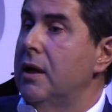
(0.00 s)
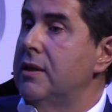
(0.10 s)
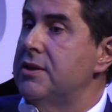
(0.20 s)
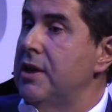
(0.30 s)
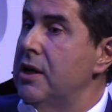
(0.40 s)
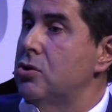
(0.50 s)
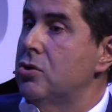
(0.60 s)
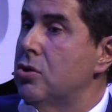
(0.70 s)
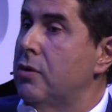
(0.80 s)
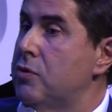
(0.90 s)

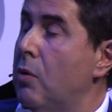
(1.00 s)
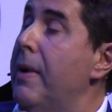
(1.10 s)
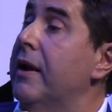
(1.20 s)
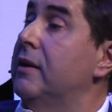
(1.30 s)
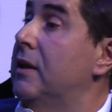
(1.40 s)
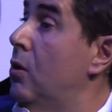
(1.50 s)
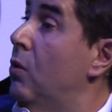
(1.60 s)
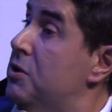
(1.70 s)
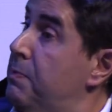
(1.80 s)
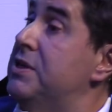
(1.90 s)
destinations of some market, in
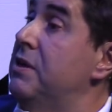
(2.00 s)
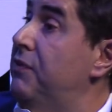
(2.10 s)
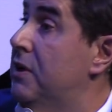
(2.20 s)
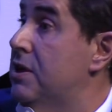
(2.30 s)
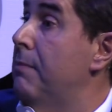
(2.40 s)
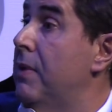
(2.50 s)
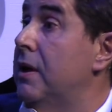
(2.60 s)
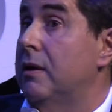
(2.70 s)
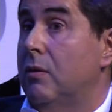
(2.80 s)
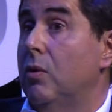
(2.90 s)
our specific
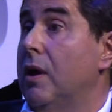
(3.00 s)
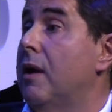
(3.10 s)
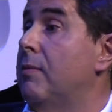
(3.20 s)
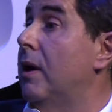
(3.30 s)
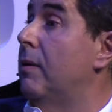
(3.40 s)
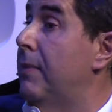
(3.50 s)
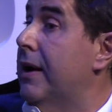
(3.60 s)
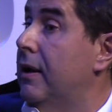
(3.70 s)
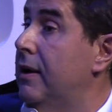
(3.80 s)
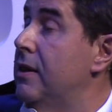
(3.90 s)
segment, we are a
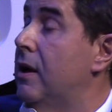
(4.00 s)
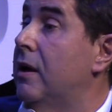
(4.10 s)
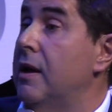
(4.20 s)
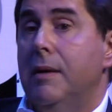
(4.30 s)
market leader.